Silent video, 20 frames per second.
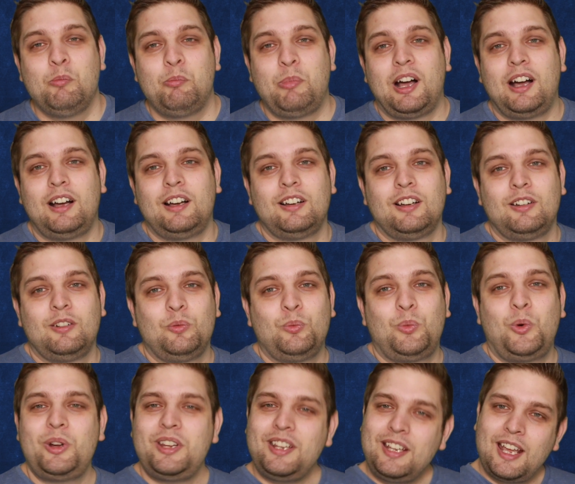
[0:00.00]
But
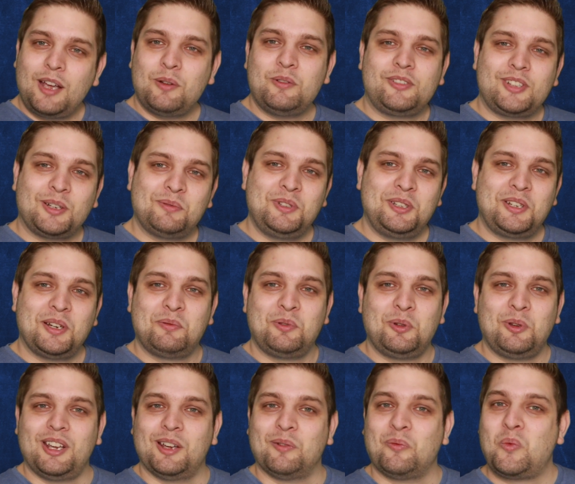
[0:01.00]
what you get with
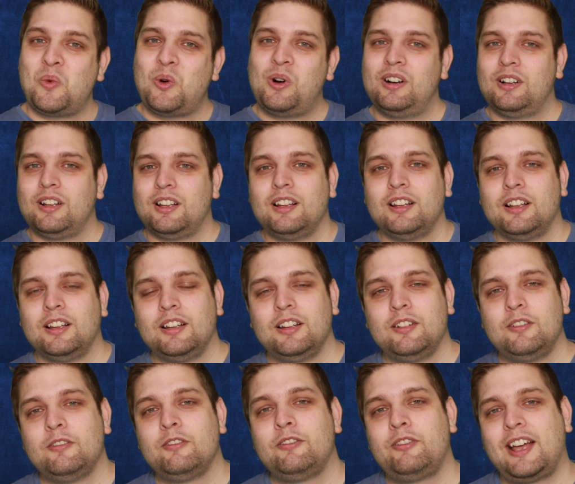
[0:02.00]
WWE and what
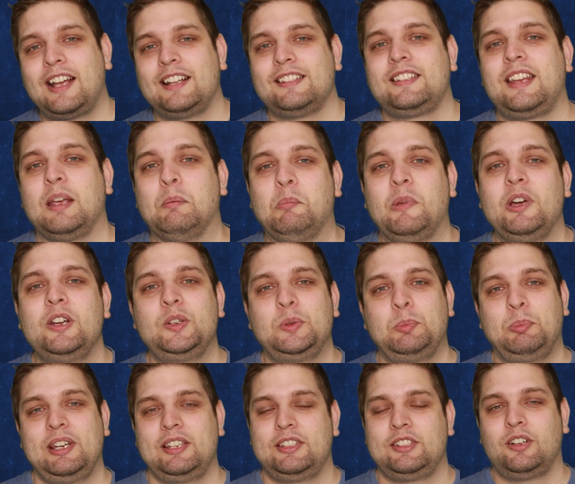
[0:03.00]
fans get
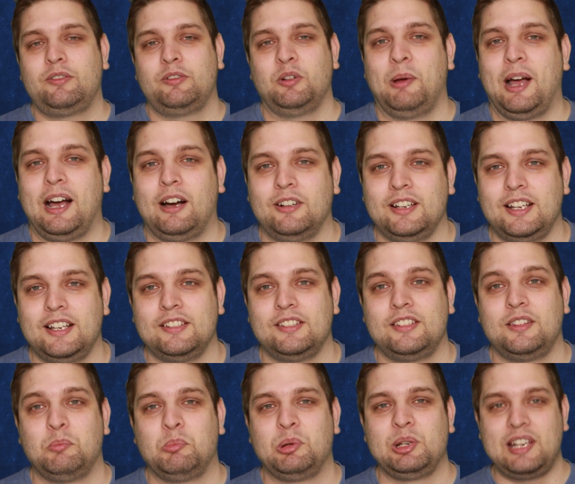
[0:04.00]
most pissed off about
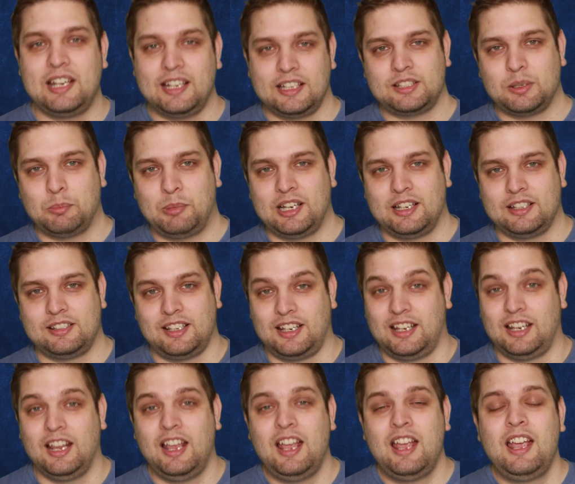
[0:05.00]
is the
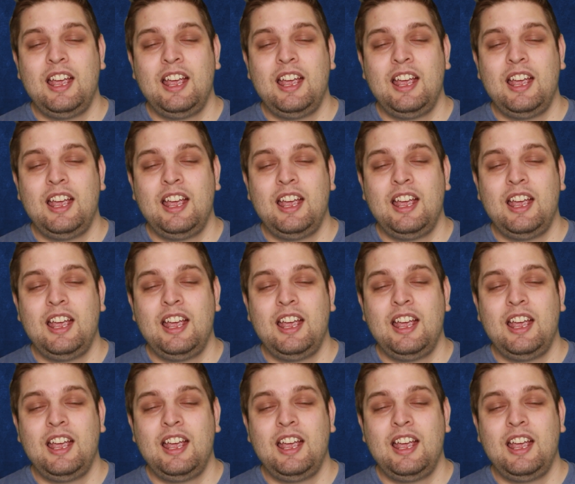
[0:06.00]
predictability,